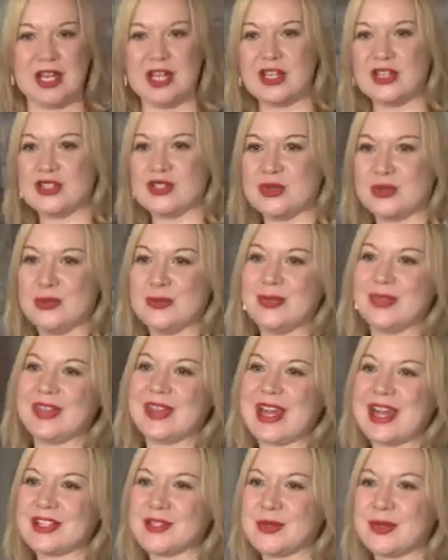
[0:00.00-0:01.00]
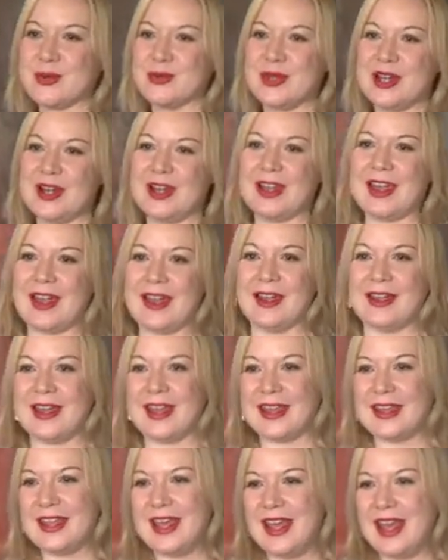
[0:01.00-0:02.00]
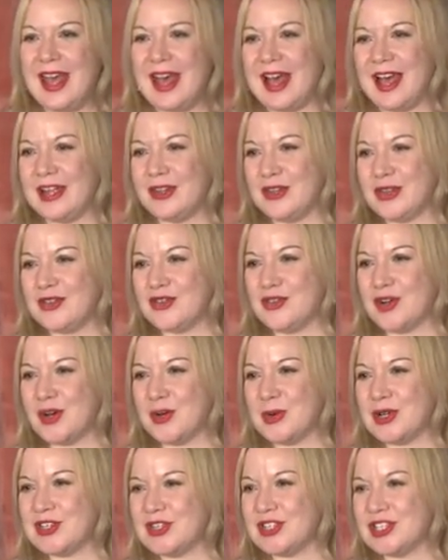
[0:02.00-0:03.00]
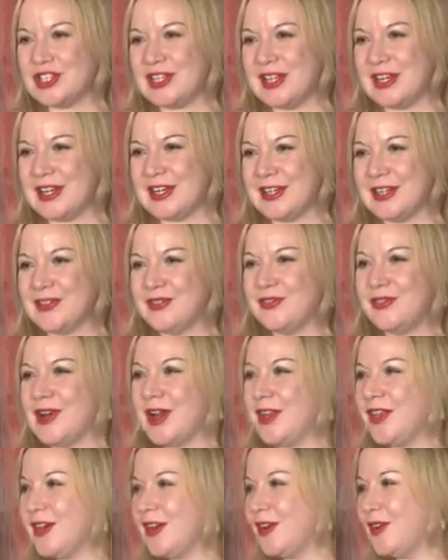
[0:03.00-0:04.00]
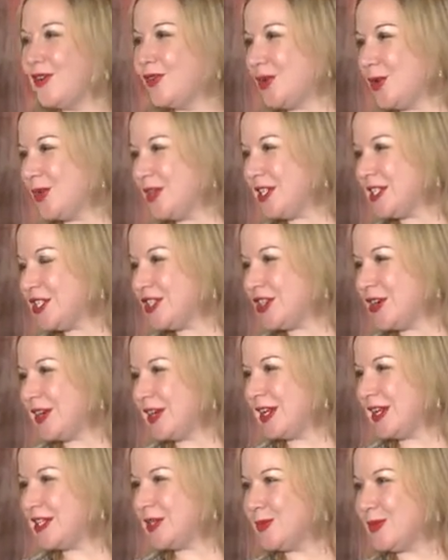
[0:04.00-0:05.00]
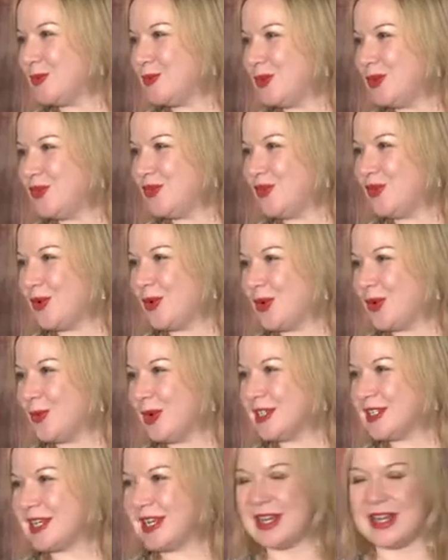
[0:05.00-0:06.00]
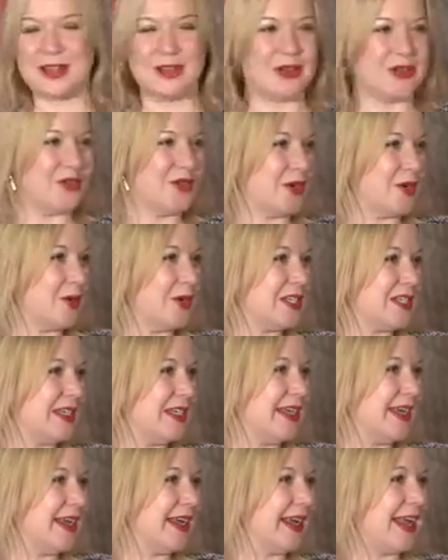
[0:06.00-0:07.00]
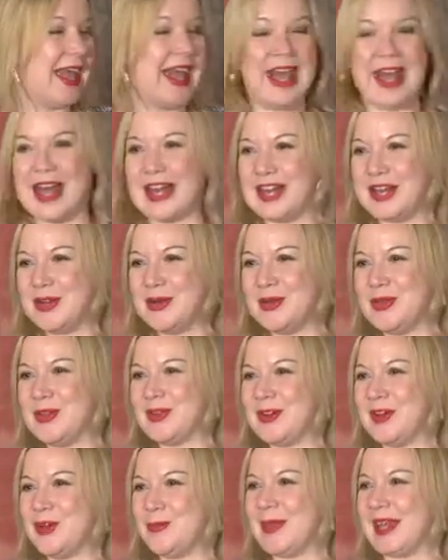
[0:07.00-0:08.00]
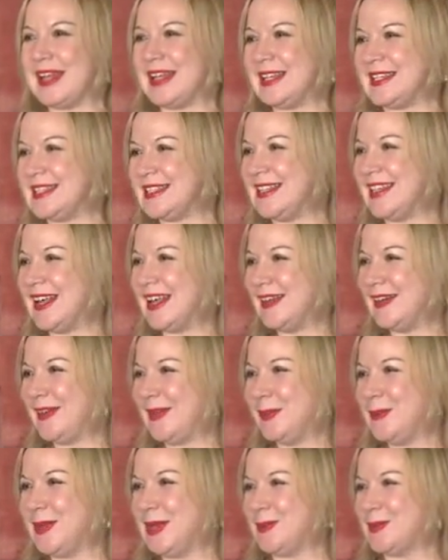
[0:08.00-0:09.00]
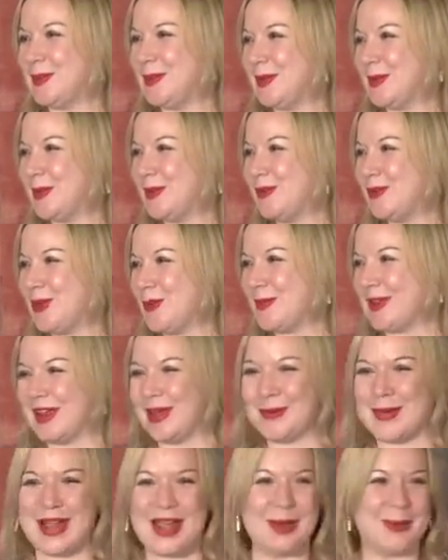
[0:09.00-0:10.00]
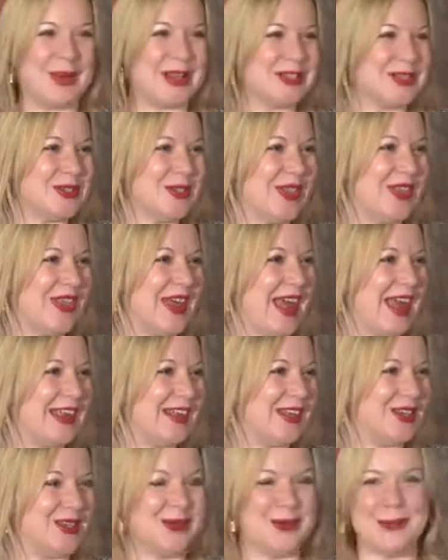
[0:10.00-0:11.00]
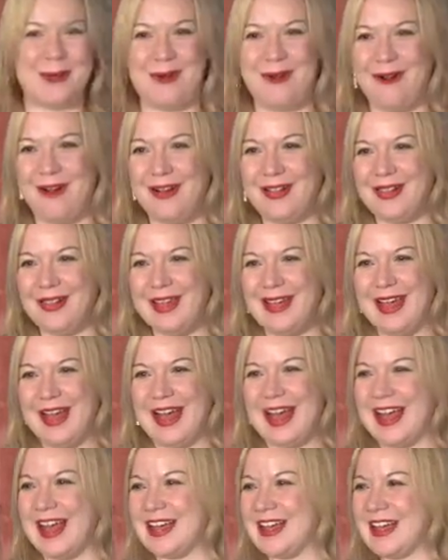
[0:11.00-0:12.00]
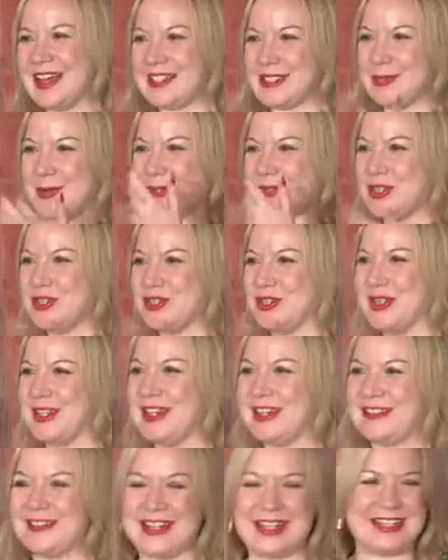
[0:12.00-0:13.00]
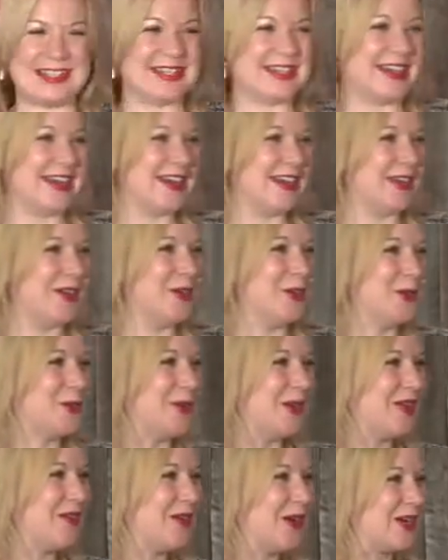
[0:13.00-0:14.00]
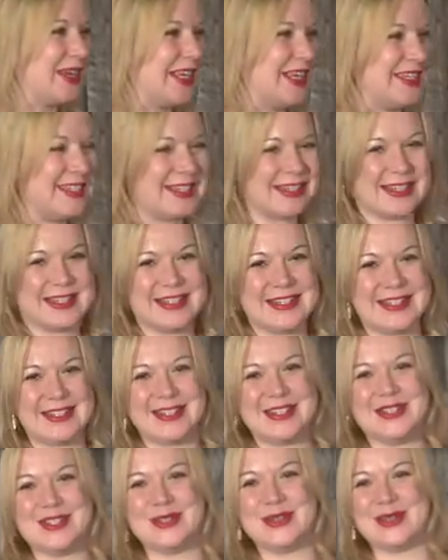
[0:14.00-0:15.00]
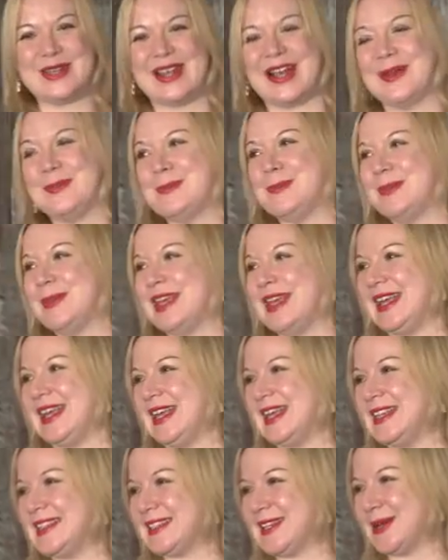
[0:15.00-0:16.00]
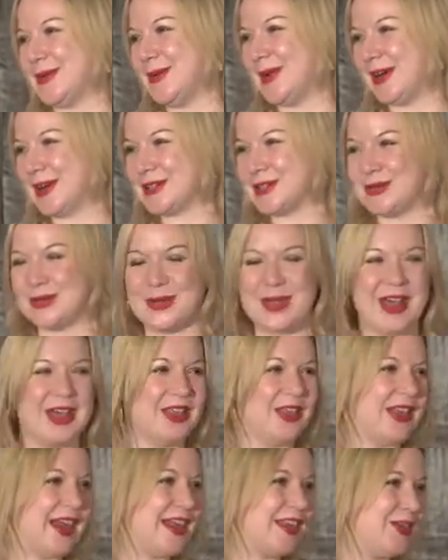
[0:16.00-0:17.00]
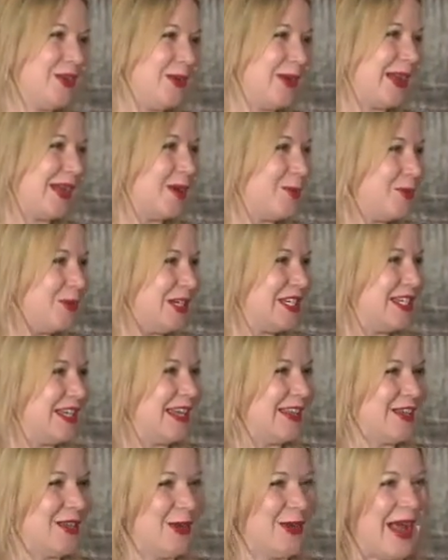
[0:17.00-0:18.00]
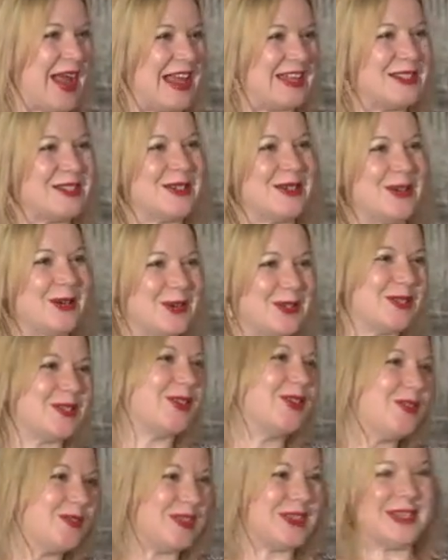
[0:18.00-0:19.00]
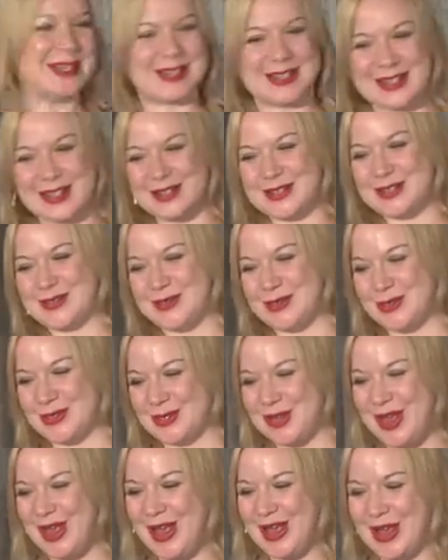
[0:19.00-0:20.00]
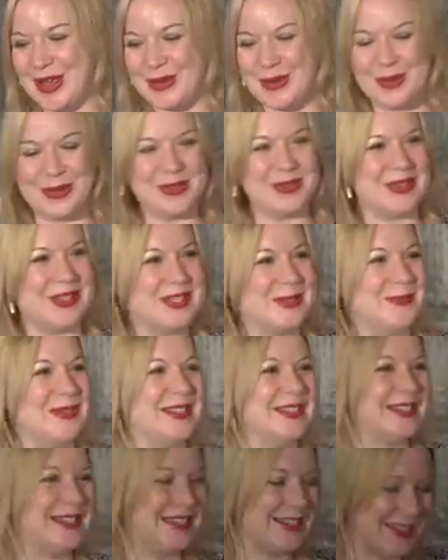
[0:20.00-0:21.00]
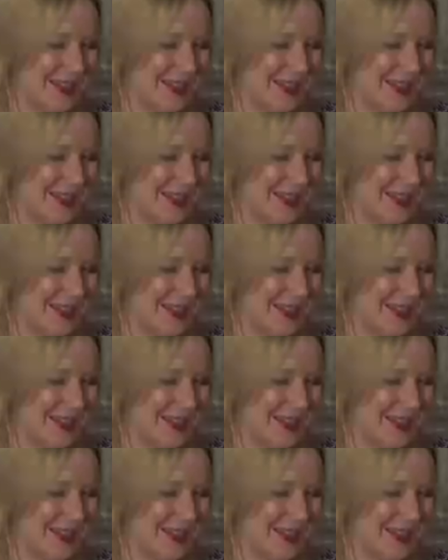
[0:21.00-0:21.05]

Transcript: So that's what we're learning. I look forward to sharing further from this journey as we move forward, and I look forward to hearing. And I know there are many TLL people in the room, and I want to thank you all. I spoke to Julia Graydon earlier, who's one of our case studies and is doing amazing work. So thank you. I appreciate that you answer our surveys and interviews and all of these pieces.